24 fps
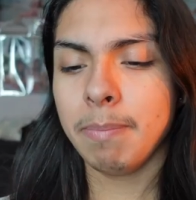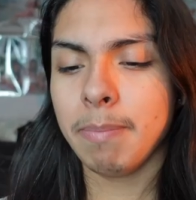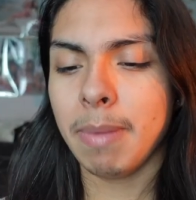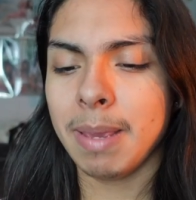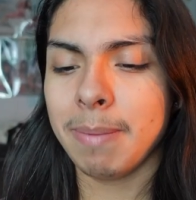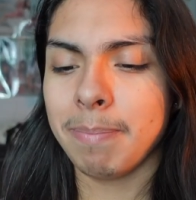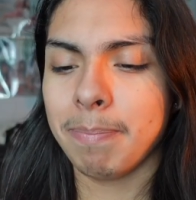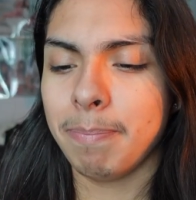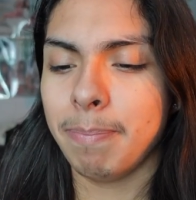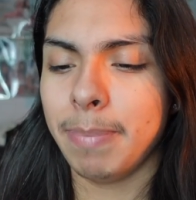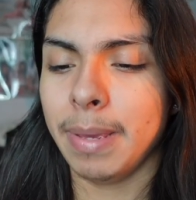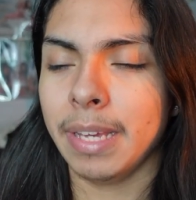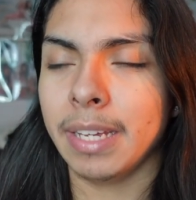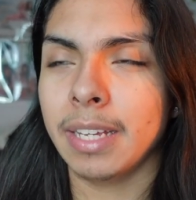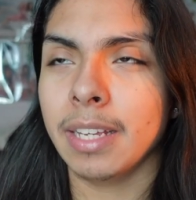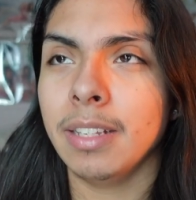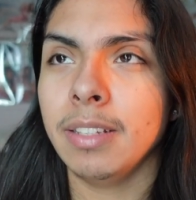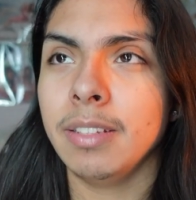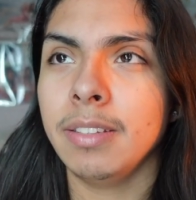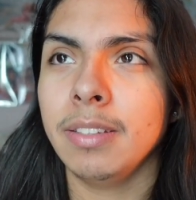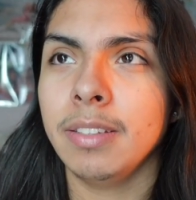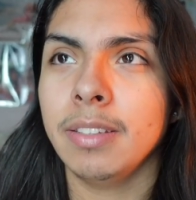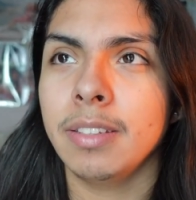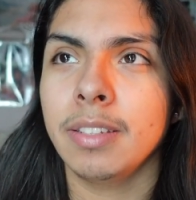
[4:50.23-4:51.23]
My
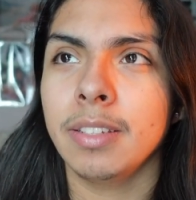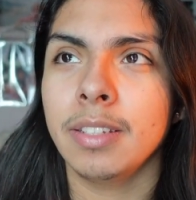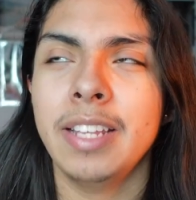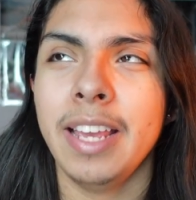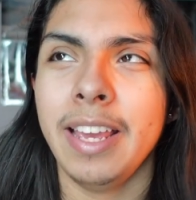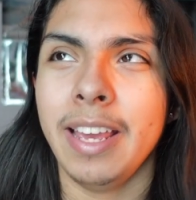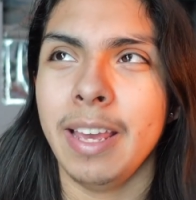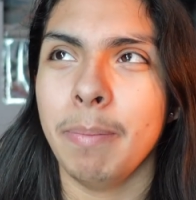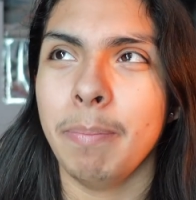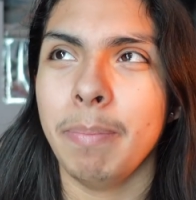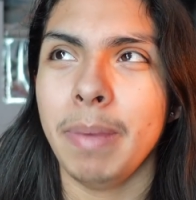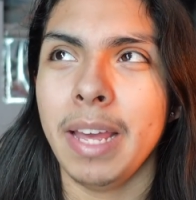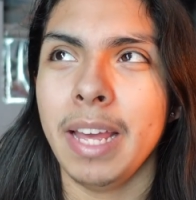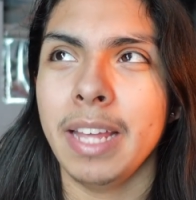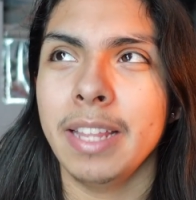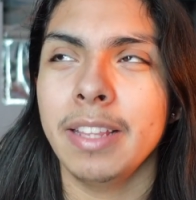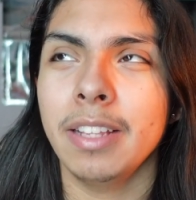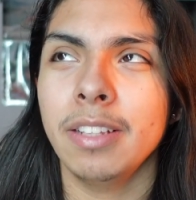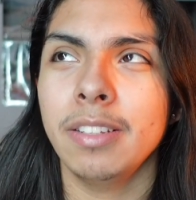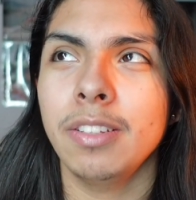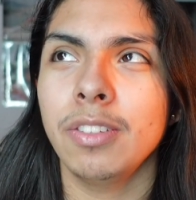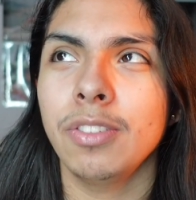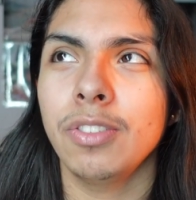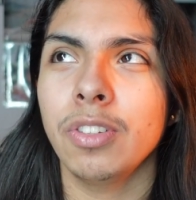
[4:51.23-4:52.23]
biggest tip, and
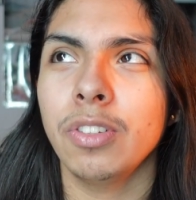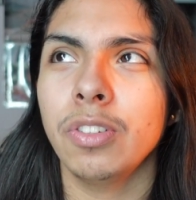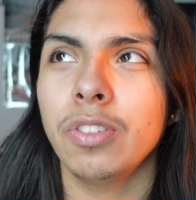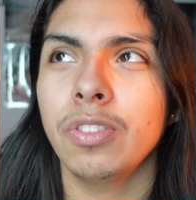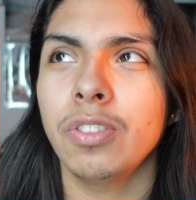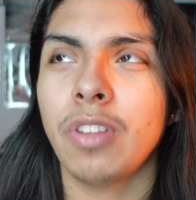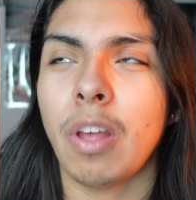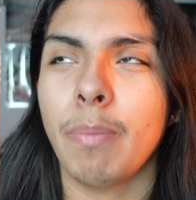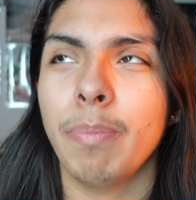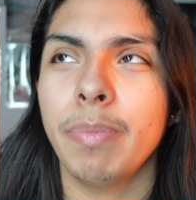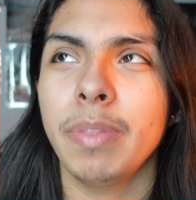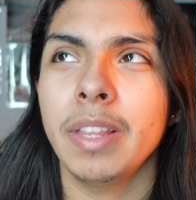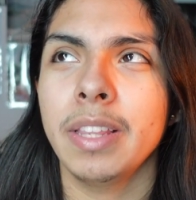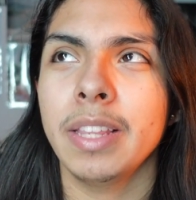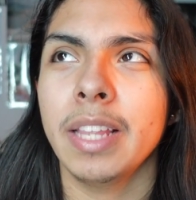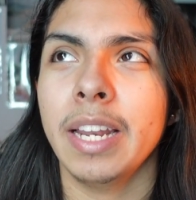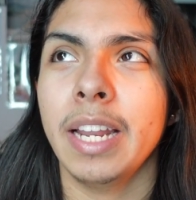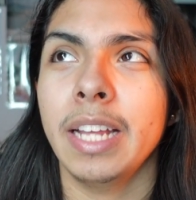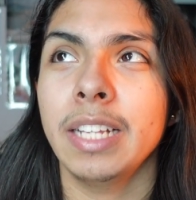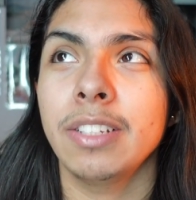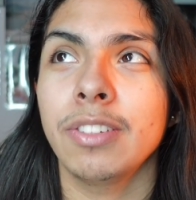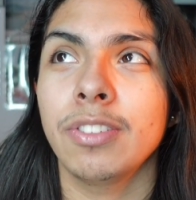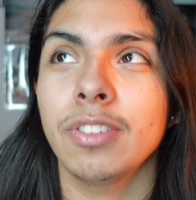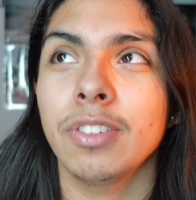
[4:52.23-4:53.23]
this is just something
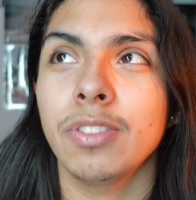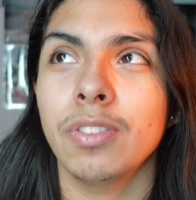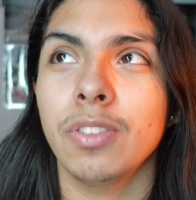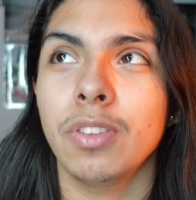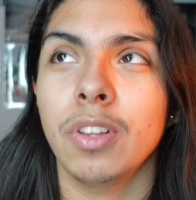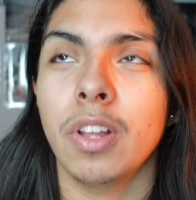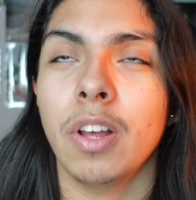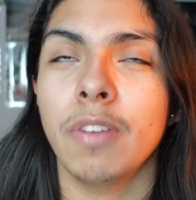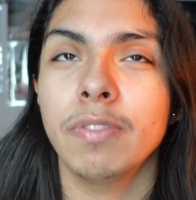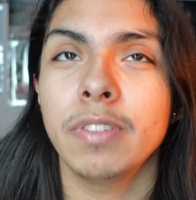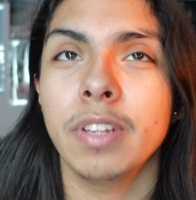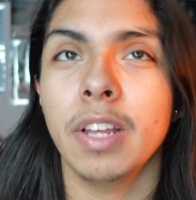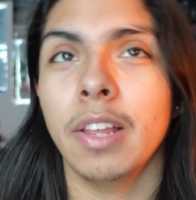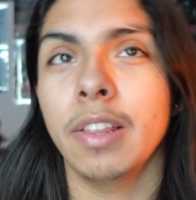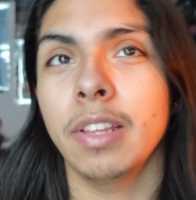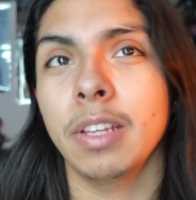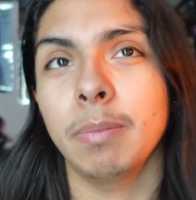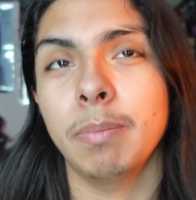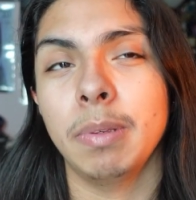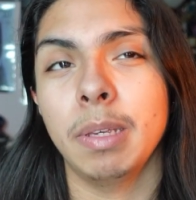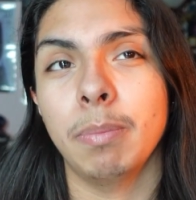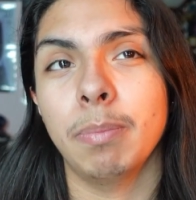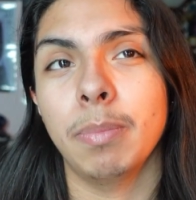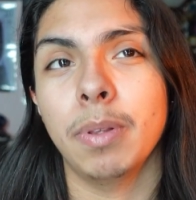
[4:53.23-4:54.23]
that I just love
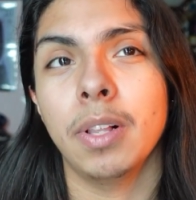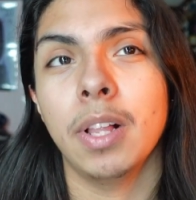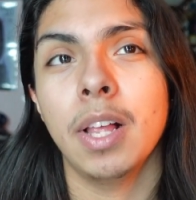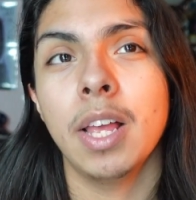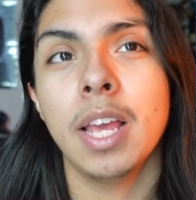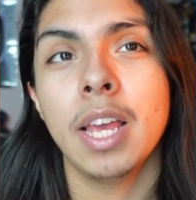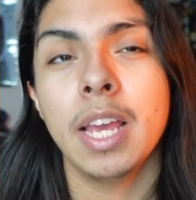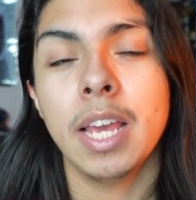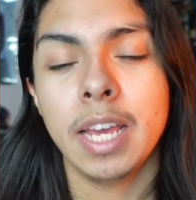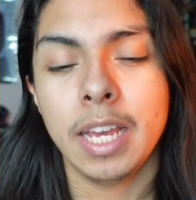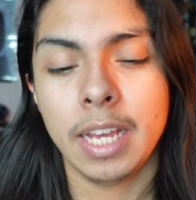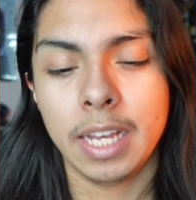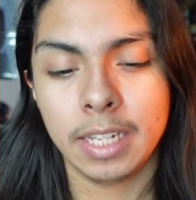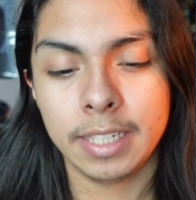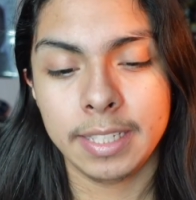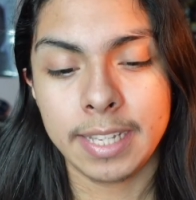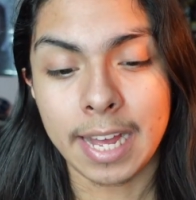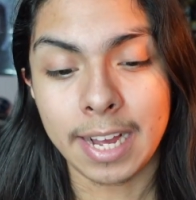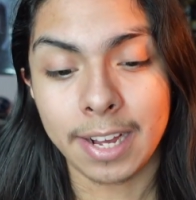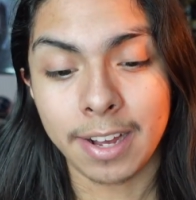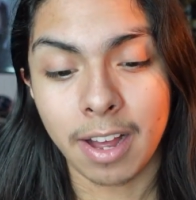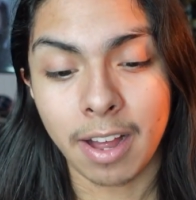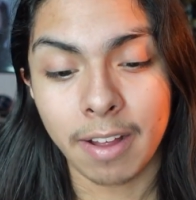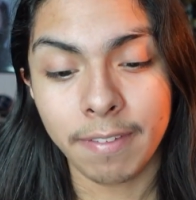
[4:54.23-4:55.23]
telling people, is
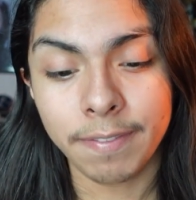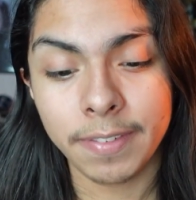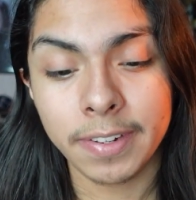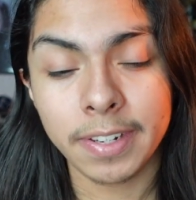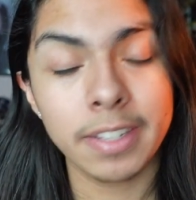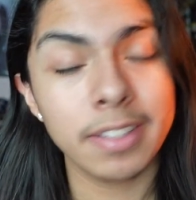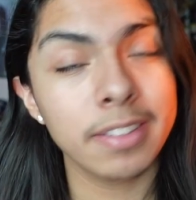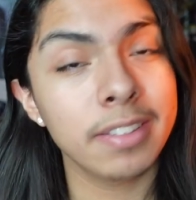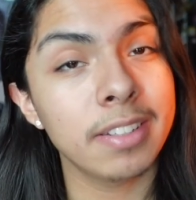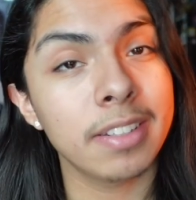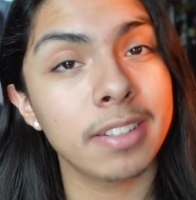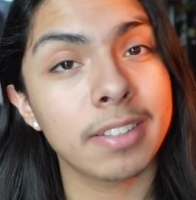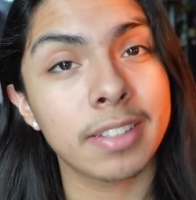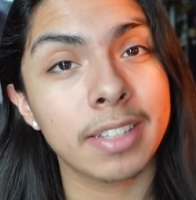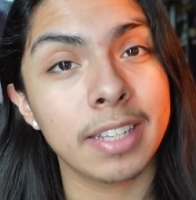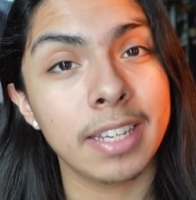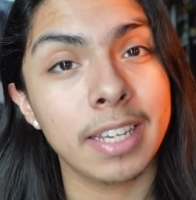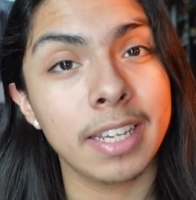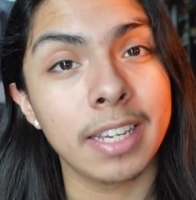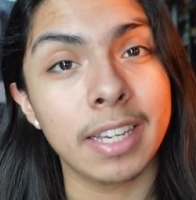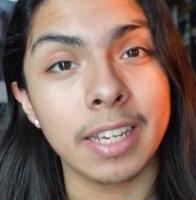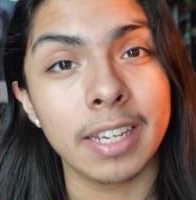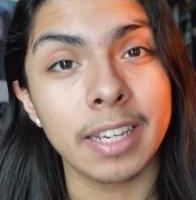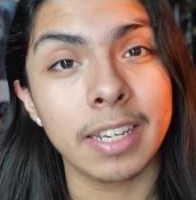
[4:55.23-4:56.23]
that confidence is
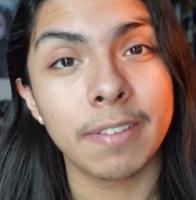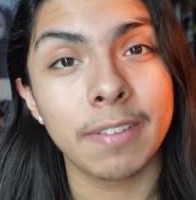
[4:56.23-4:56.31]
key.